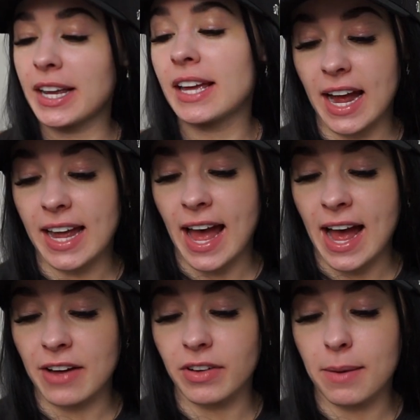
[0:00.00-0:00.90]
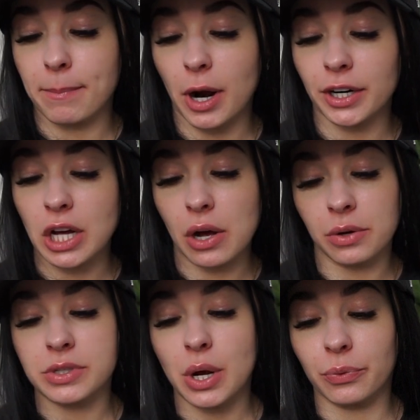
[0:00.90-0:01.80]
I have Barr
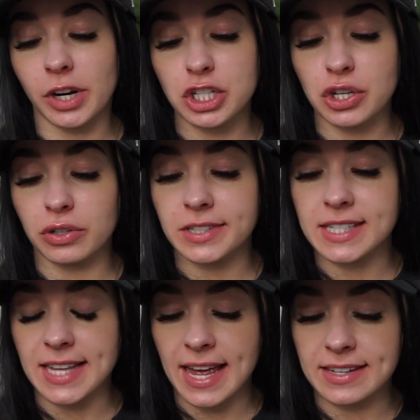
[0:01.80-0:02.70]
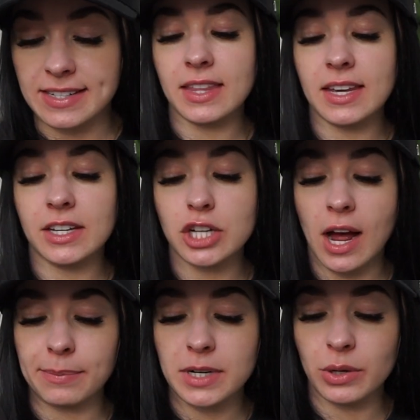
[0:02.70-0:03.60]
Co.'s original scent. The
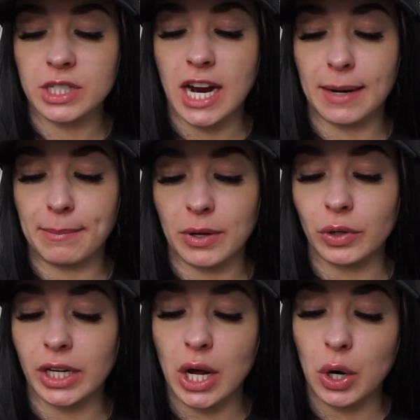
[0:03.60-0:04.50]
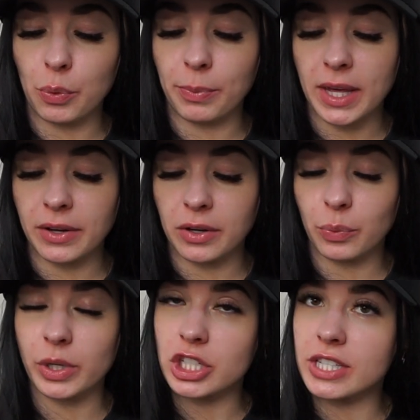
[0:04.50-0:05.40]
top notes are milk and oatmeal,
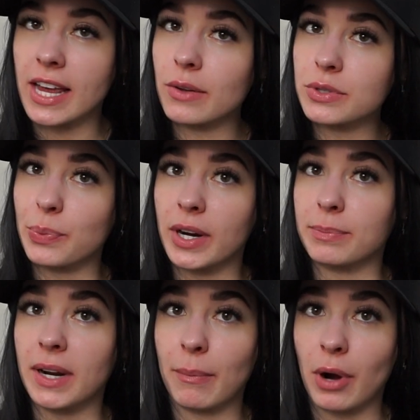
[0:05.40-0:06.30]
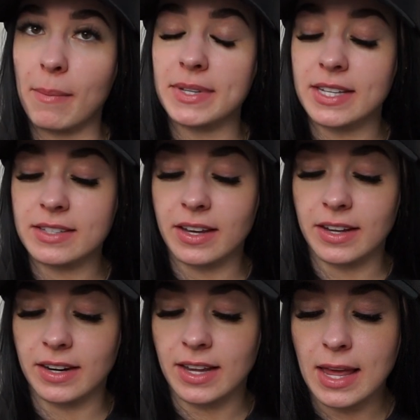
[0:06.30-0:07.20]
which sounds weird, but I promise it's good.